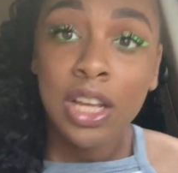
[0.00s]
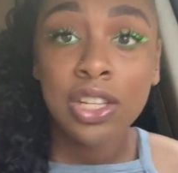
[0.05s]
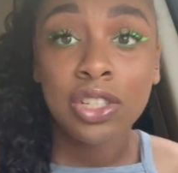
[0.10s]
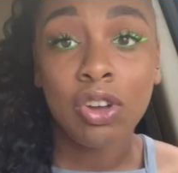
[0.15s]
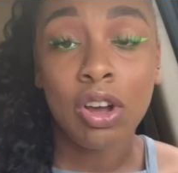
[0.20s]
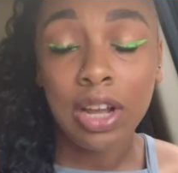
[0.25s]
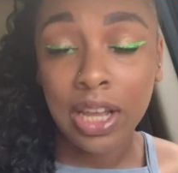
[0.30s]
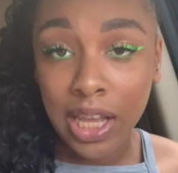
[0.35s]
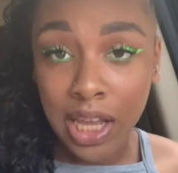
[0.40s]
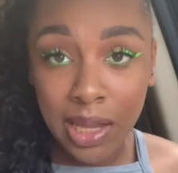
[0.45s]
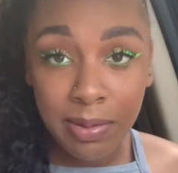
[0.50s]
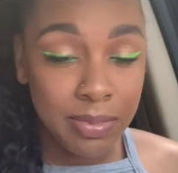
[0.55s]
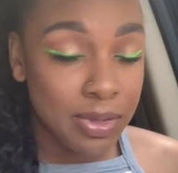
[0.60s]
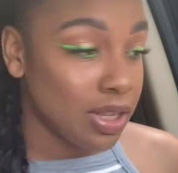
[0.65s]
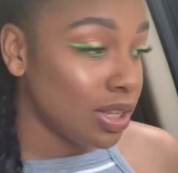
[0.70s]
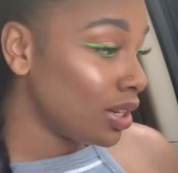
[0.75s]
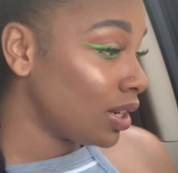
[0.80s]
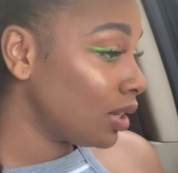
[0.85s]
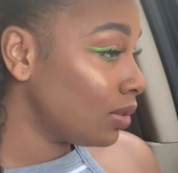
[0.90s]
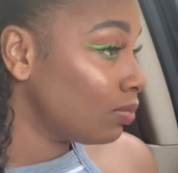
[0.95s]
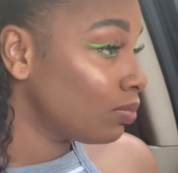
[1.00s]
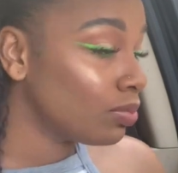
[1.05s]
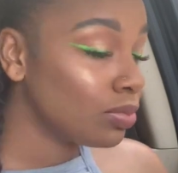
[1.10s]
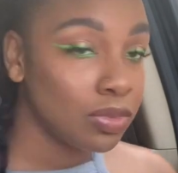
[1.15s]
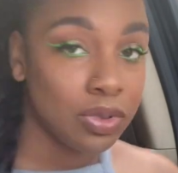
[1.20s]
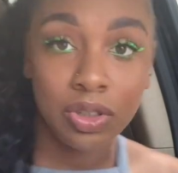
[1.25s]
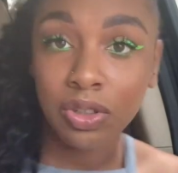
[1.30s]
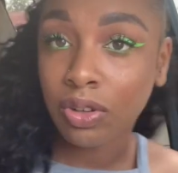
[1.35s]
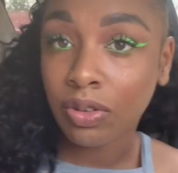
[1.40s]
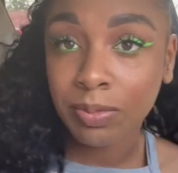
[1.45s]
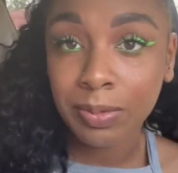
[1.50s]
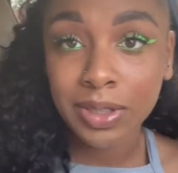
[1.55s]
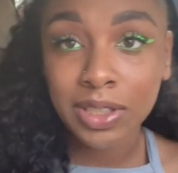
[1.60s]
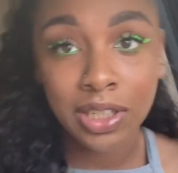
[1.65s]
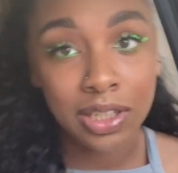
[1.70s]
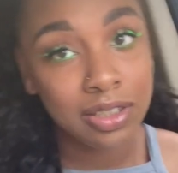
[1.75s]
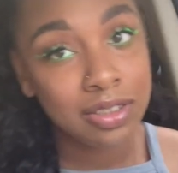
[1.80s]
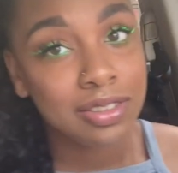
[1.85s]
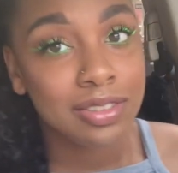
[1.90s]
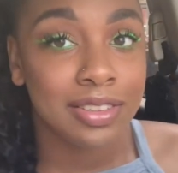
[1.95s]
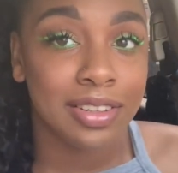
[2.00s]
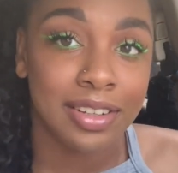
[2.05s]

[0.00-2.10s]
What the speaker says: So I came in, you know, pretend.